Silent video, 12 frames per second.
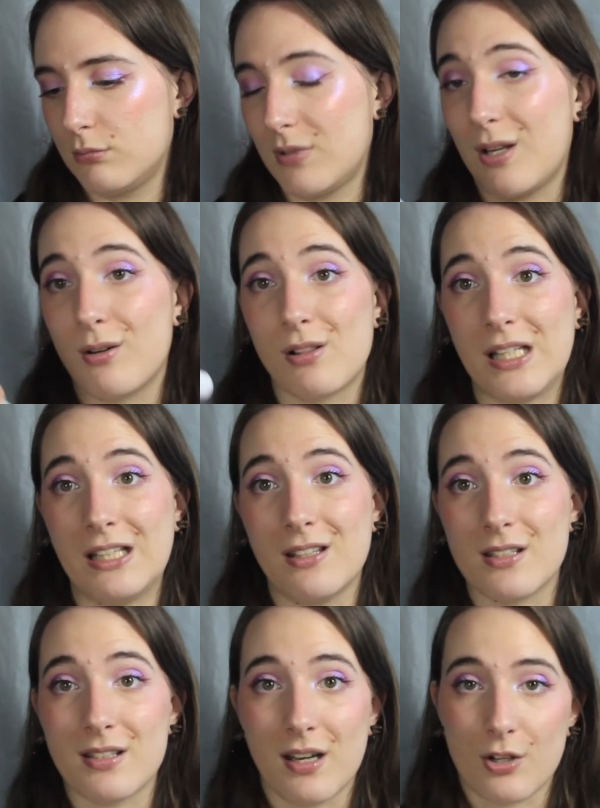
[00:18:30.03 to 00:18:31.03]
how to clean
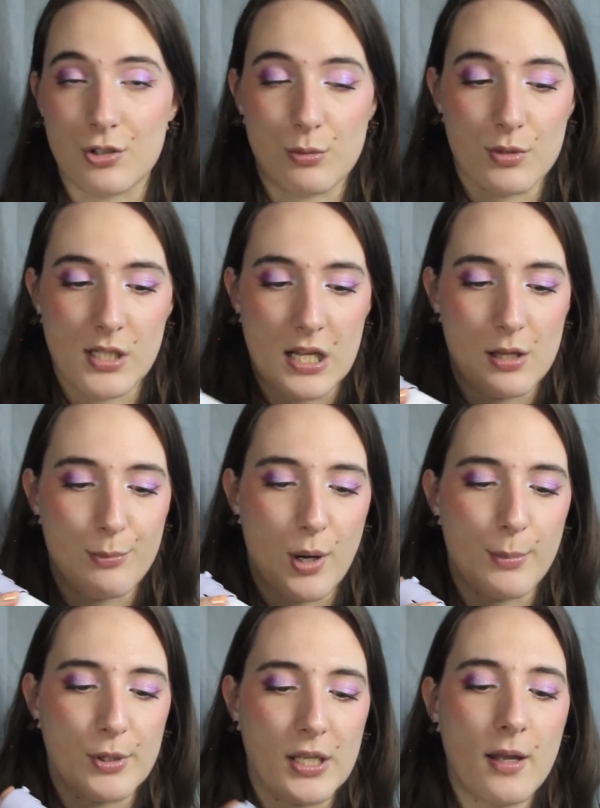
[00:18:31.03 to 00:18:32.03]
this and actually recycle it
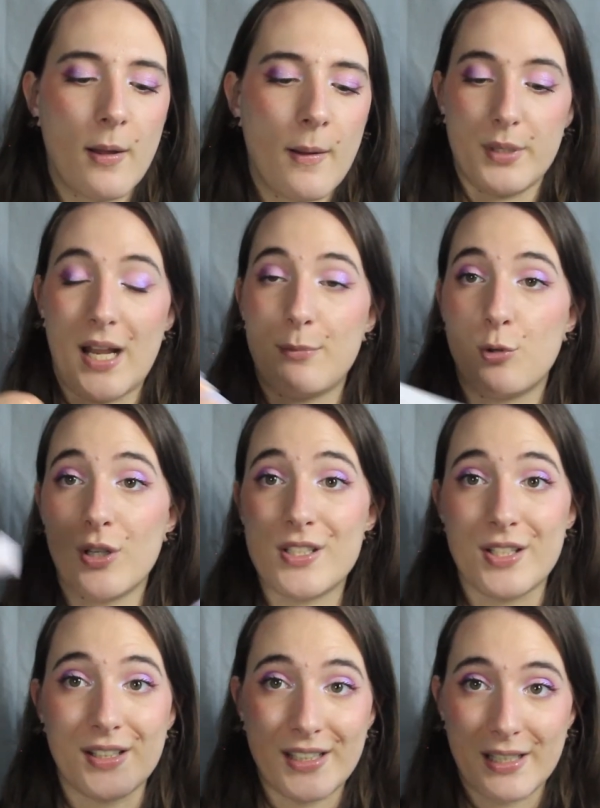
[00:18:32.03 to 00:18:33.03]
properly. But I'm going
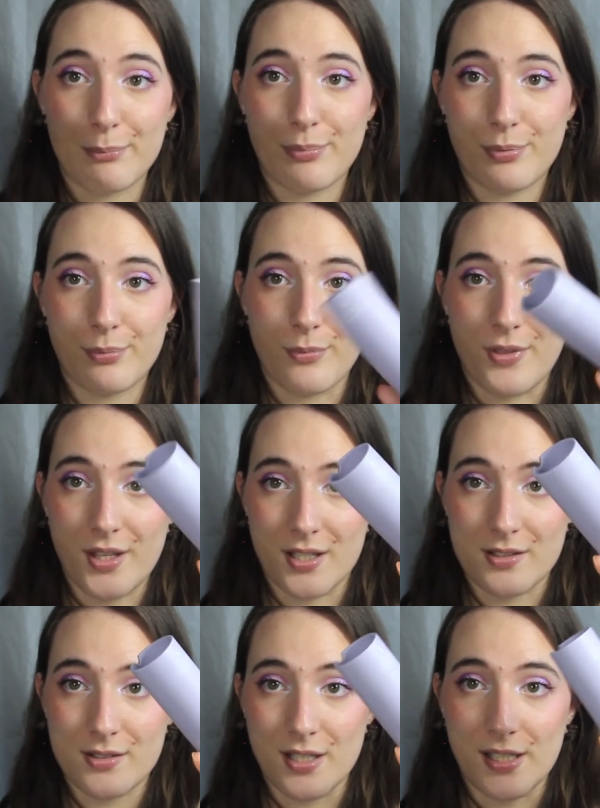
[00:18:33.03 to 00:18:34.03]
to keep
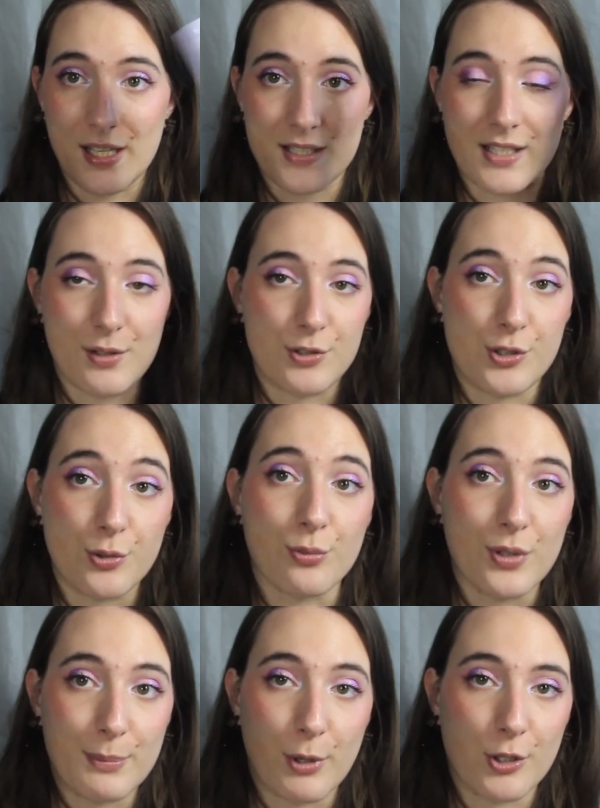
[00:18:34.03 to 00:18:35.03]
this in case I do
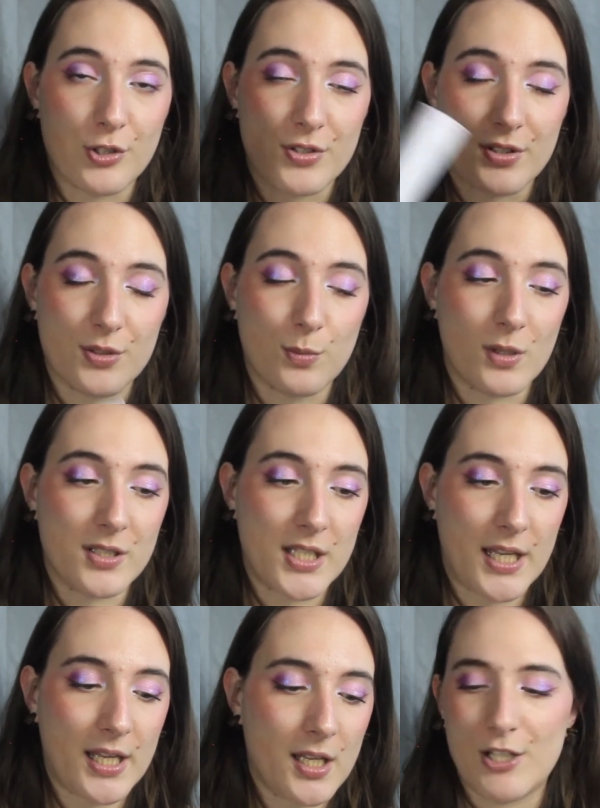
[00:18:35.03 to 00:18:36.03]
repurchase this one
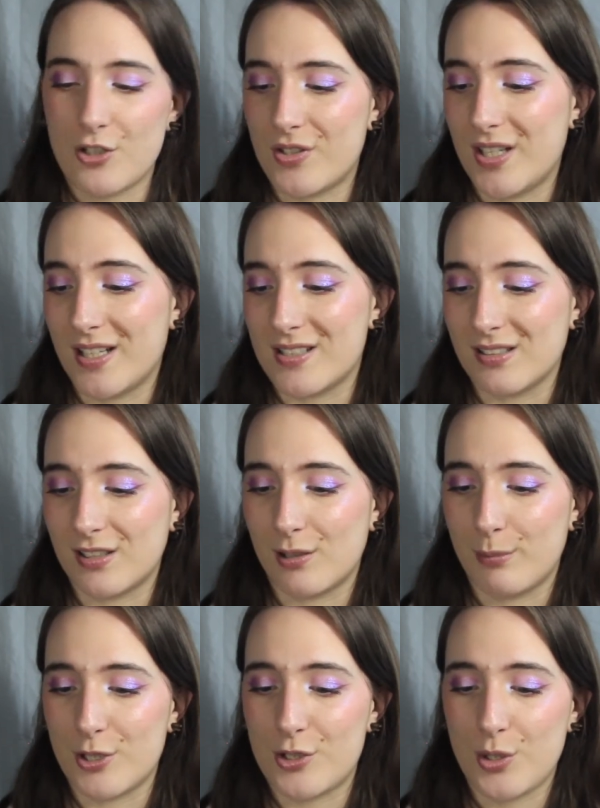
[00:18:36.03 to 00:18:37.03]
day. I just think it's a little
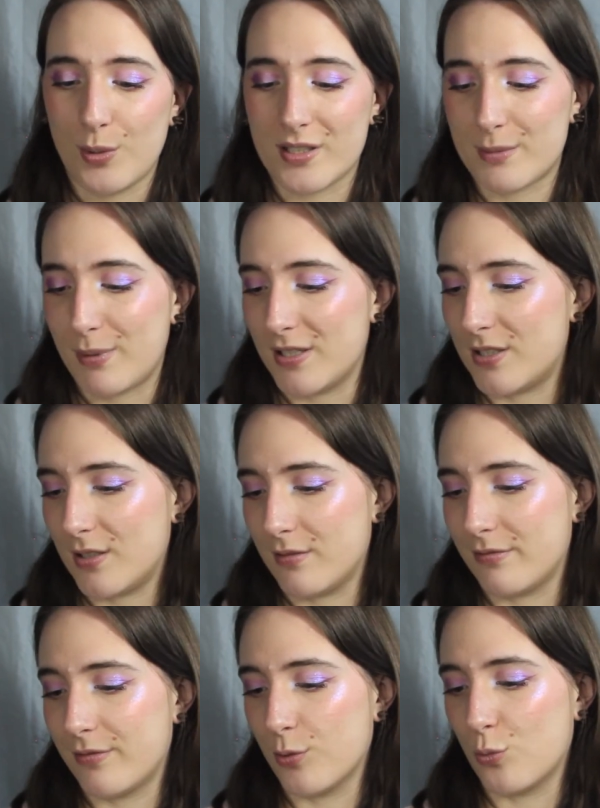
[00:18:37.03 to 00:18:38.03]
bit too
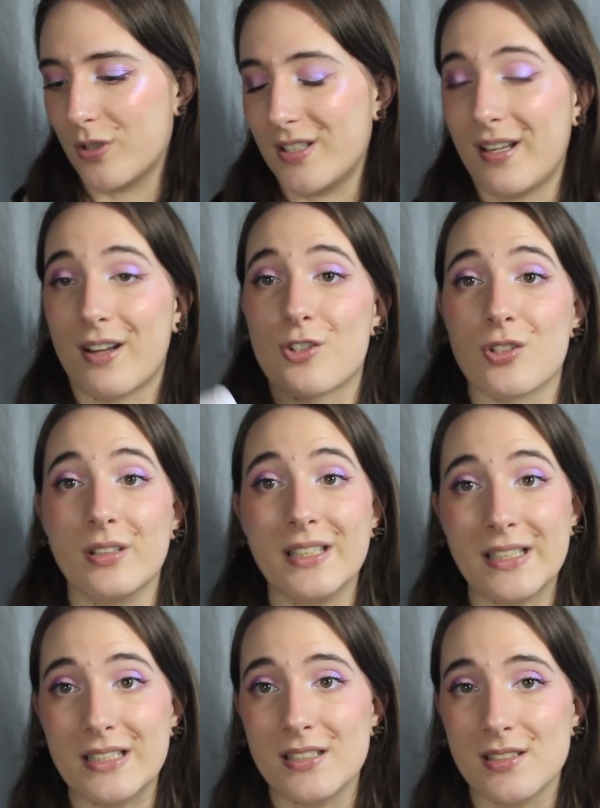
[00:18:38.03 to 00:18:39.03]
expensive for what it
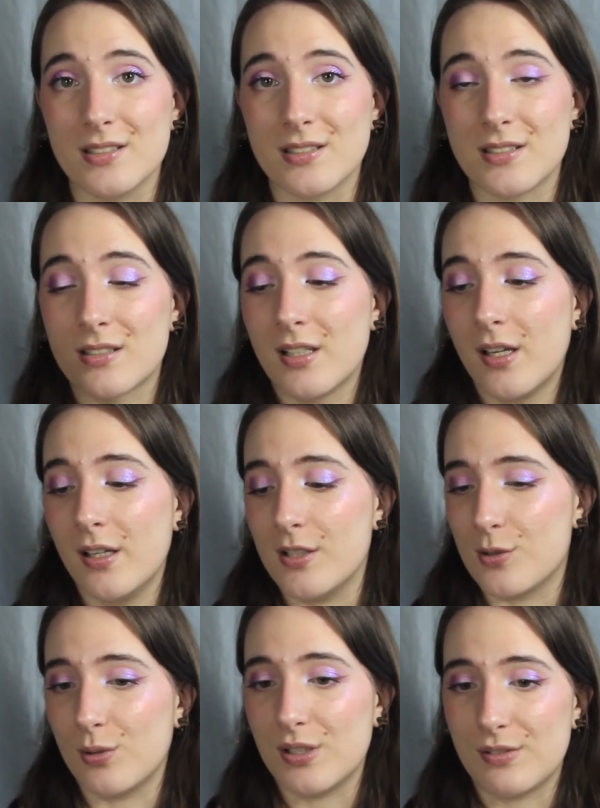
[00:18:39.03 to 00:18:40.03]
actually is.
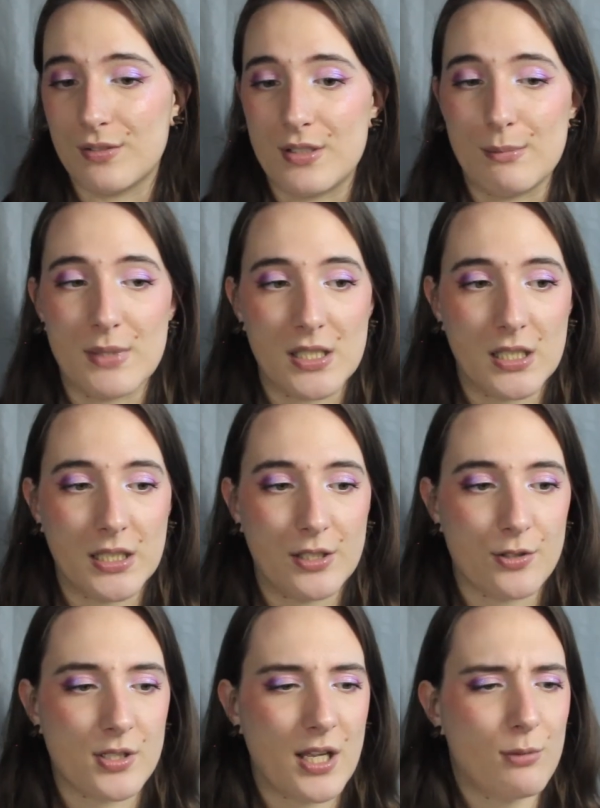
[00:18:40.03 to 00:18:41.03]
It's only 50
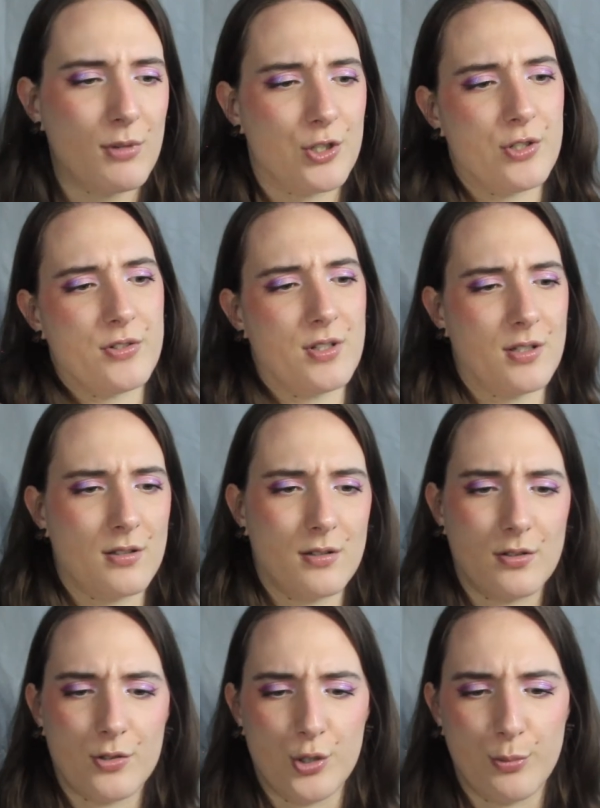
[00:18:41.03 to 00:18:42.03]
milliliters. How much is
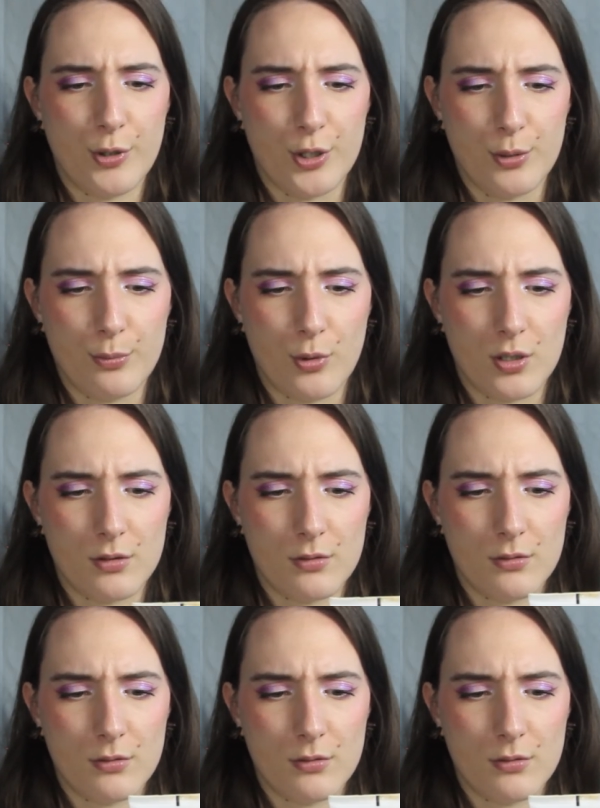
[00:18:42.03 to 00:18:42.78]
the Supergoop one?